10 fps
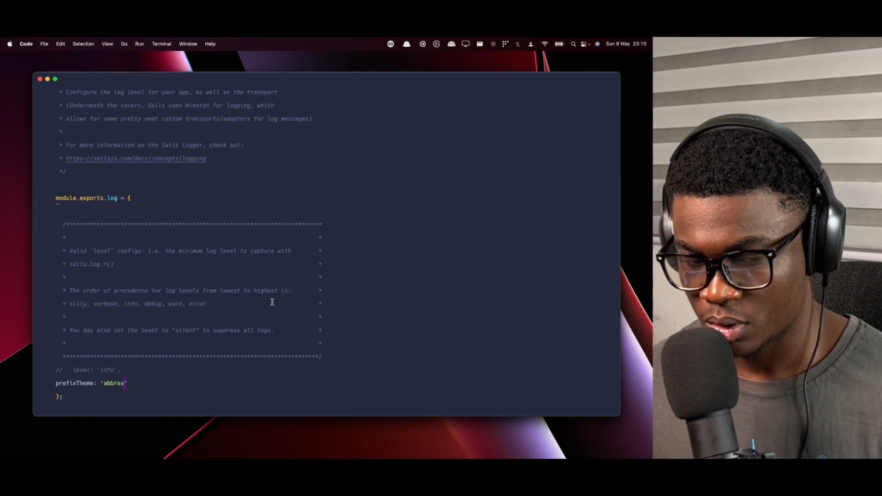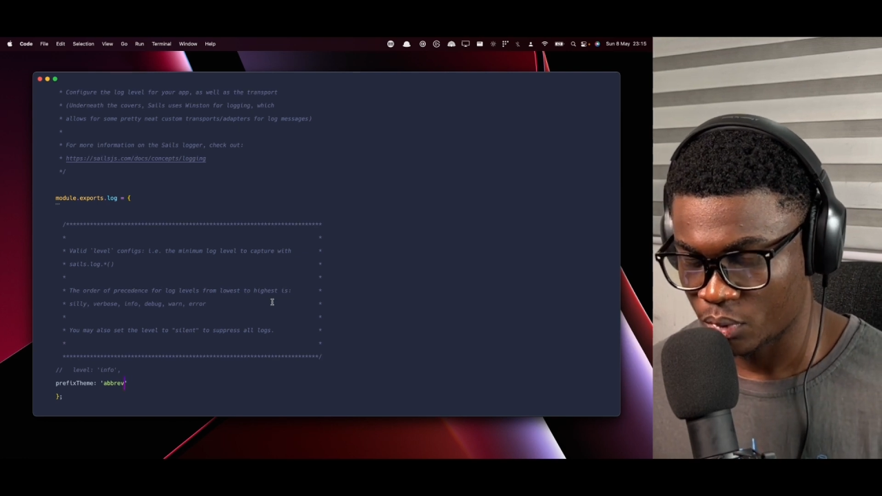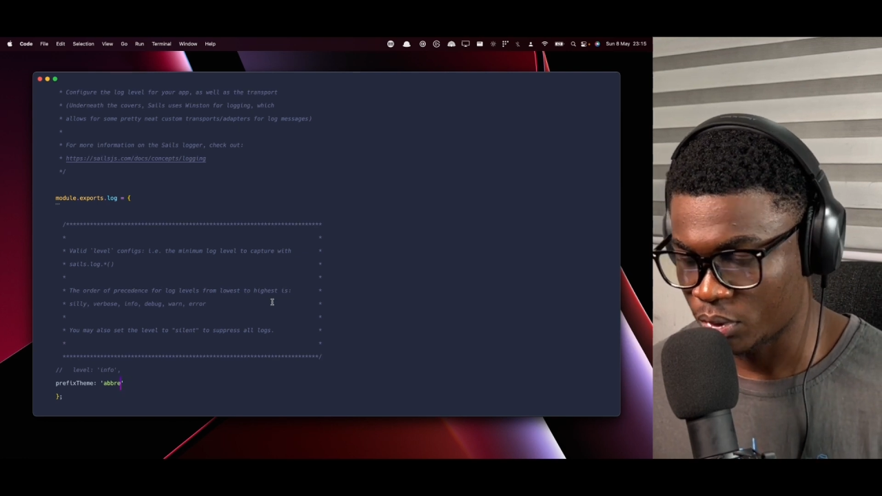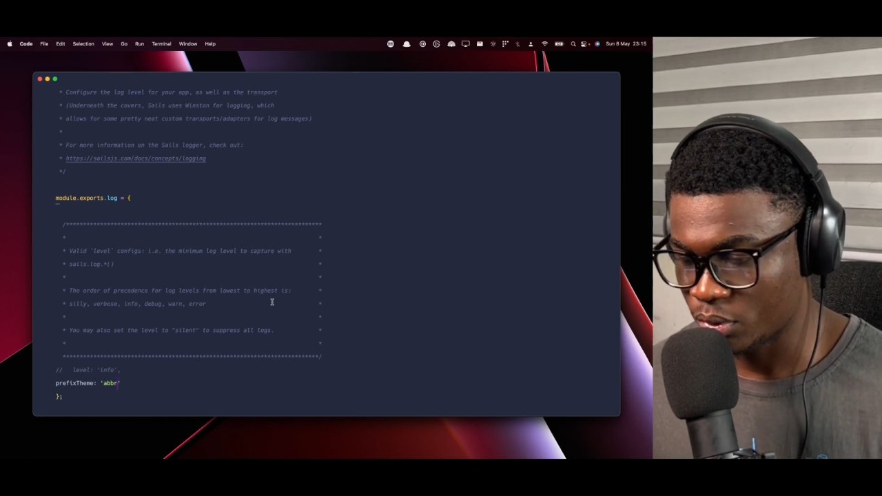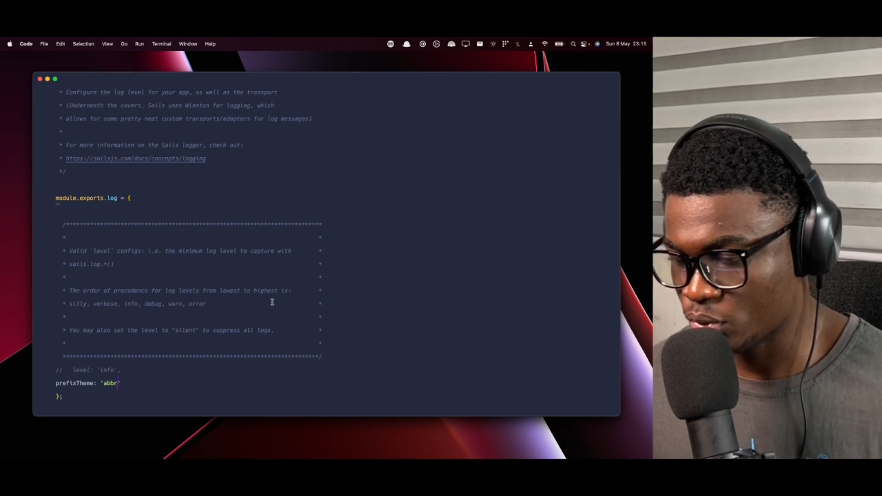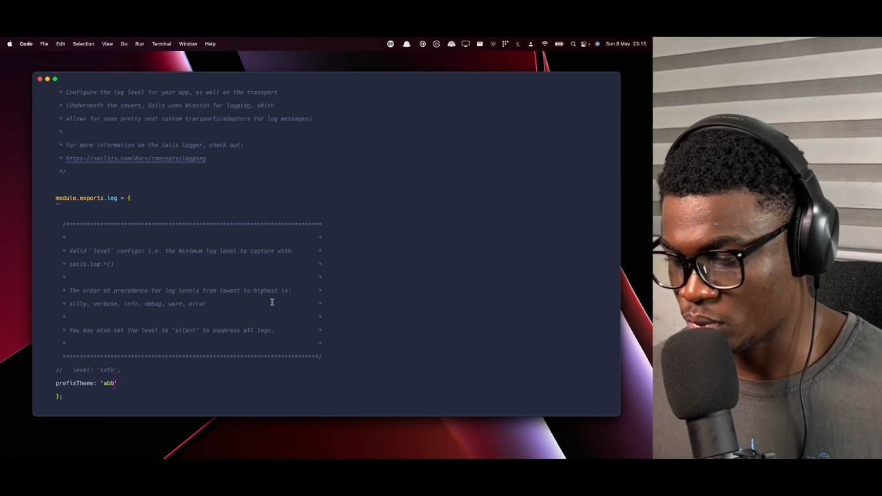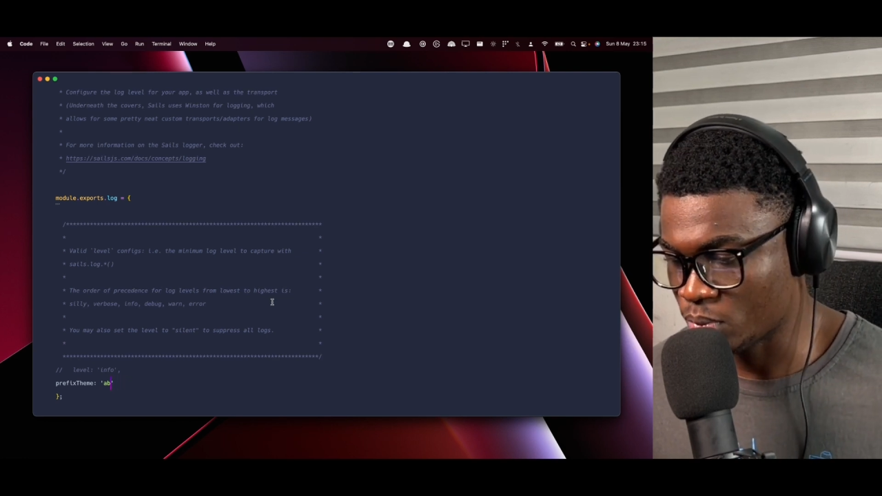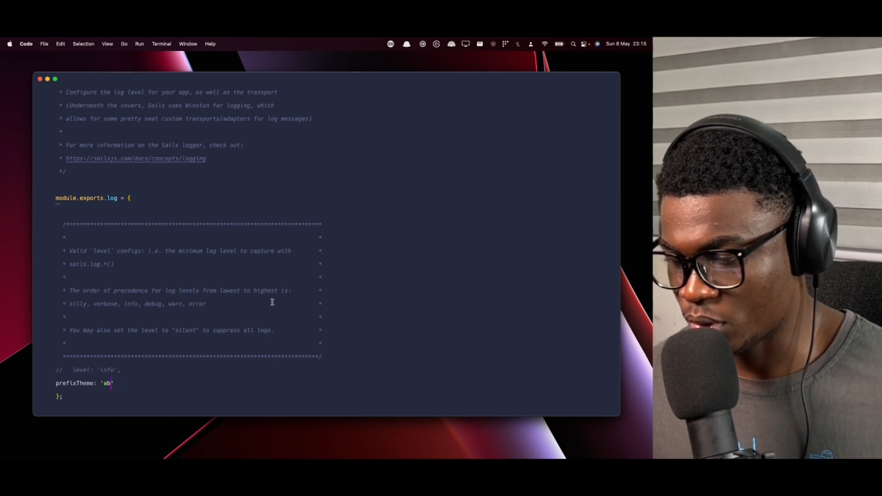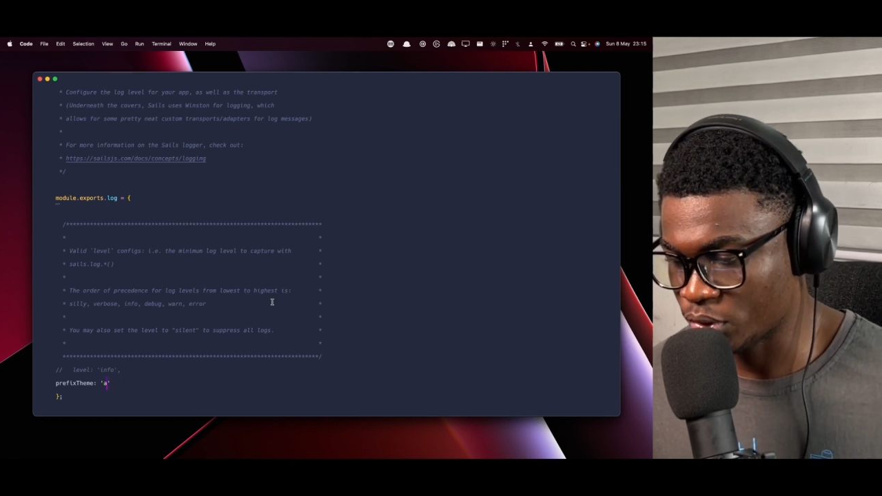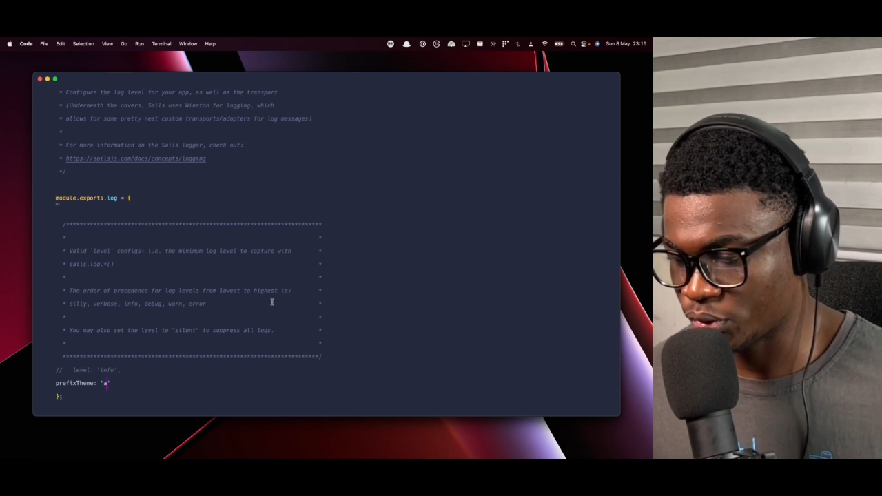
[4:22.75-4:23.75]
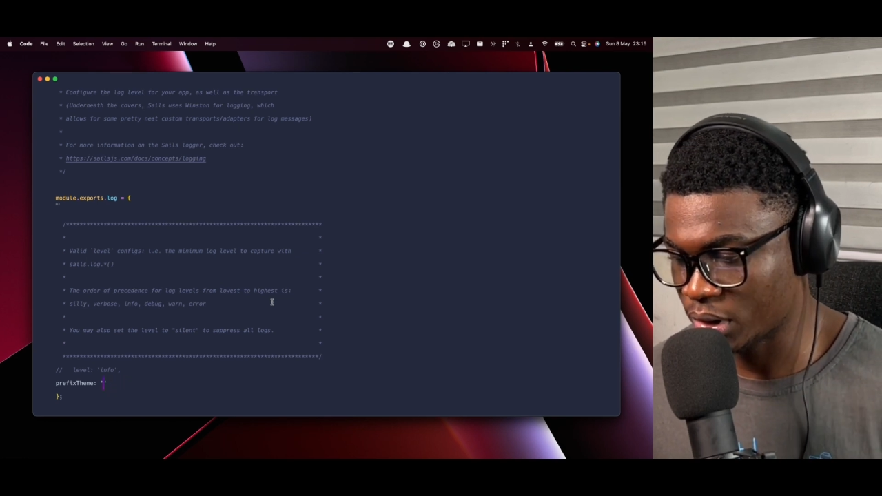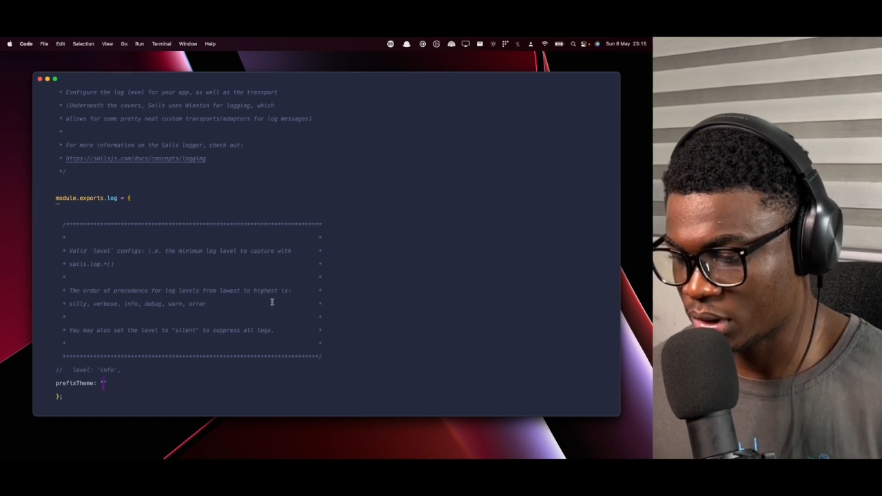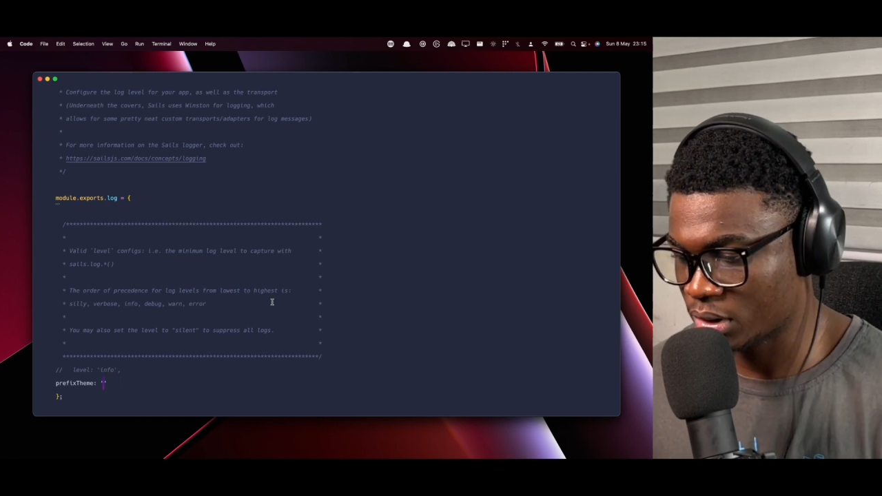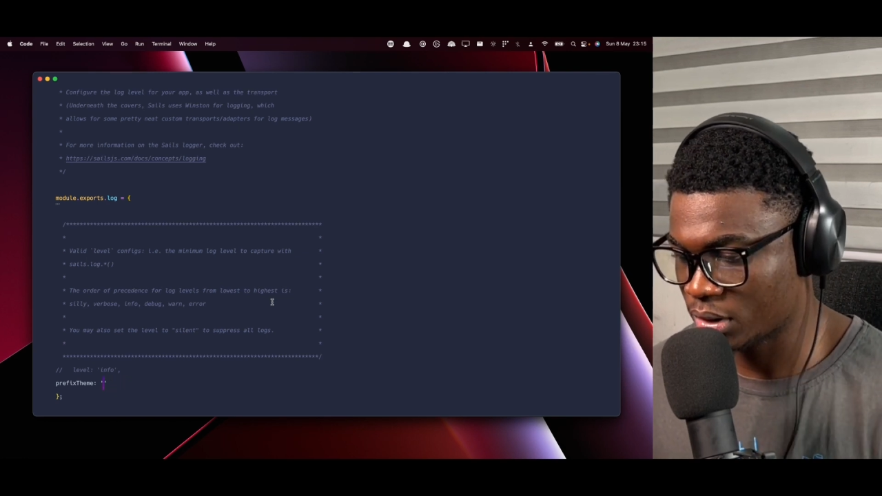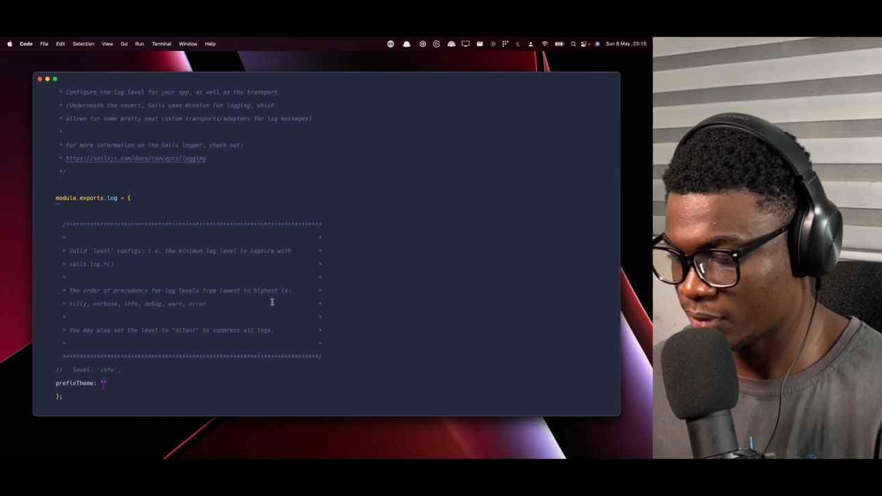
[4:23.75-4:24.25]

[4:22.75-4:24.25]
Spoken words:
moderate.